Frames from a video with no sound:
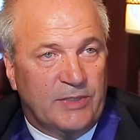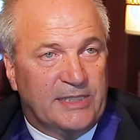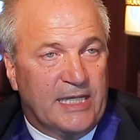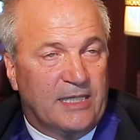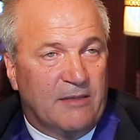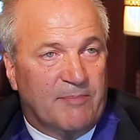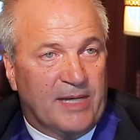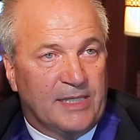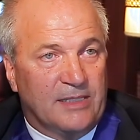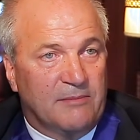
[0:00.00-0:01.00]
We are taking
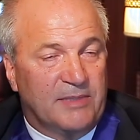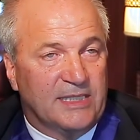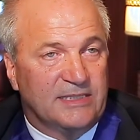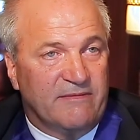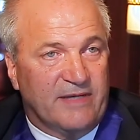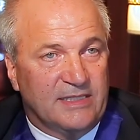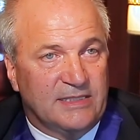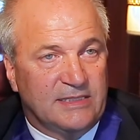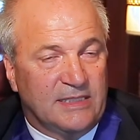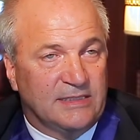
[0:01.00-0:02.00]
part in the biggest
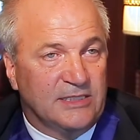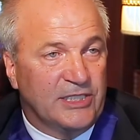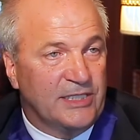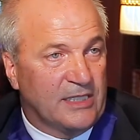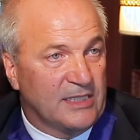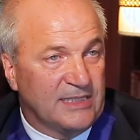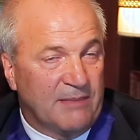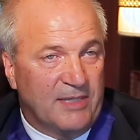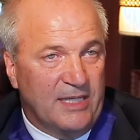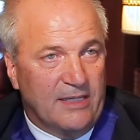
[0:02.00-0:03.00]
events as a General
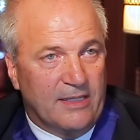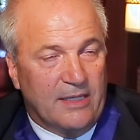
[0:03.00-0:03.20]
Assembly.